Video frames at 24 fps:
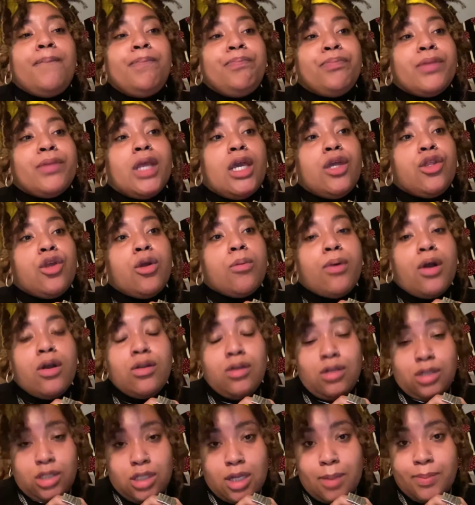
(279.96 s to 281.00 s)
in your
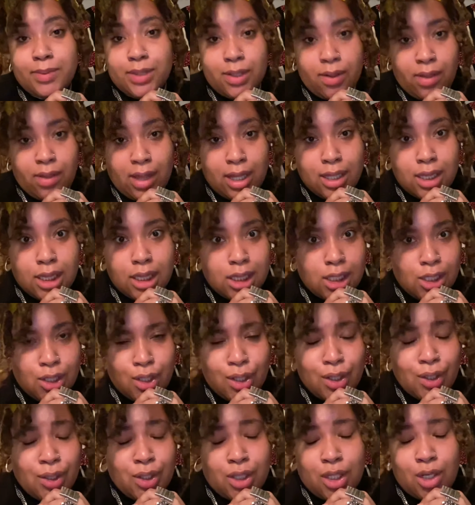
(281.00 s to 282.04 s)
partnership, so that
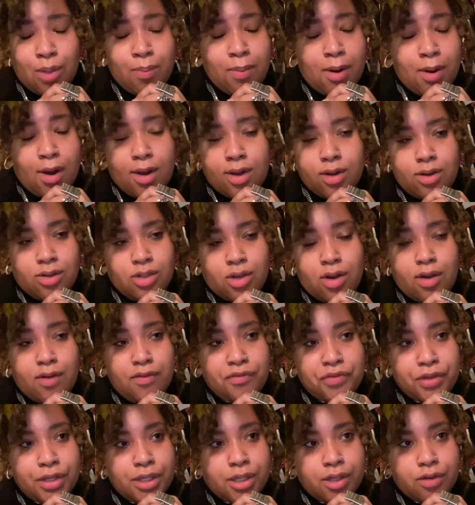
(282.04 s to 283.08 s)
your partners aren't
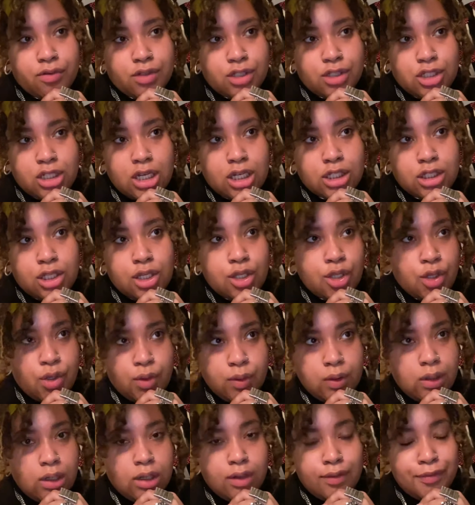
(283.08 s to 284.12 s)
feeling rejected,
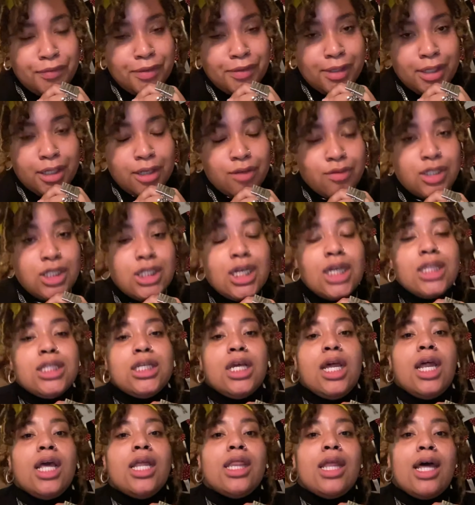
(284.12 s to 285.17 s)
you aren't feeling
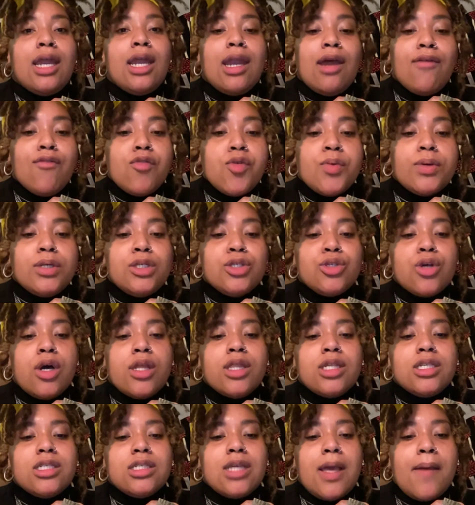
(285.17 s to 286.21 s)
rejected, and that everyone is on
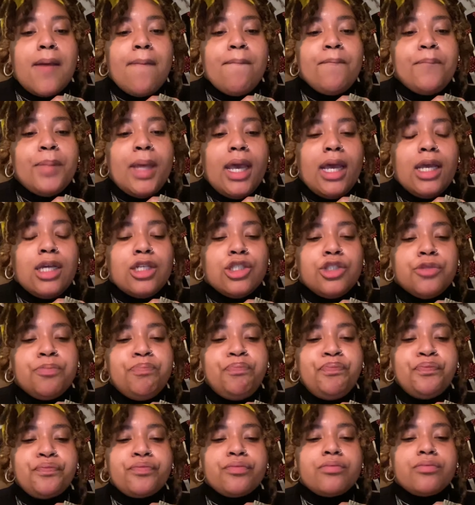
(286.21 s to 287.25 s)
the same page.
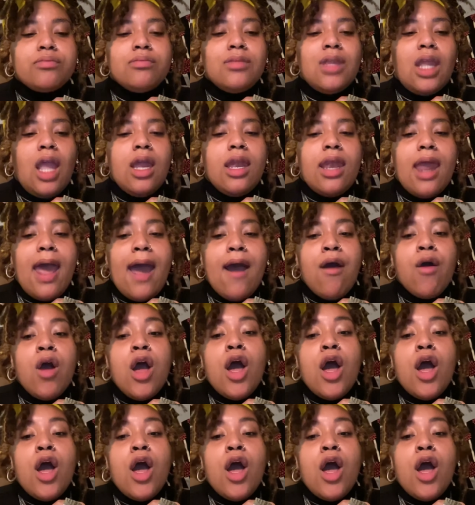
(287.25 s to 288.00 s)
Now,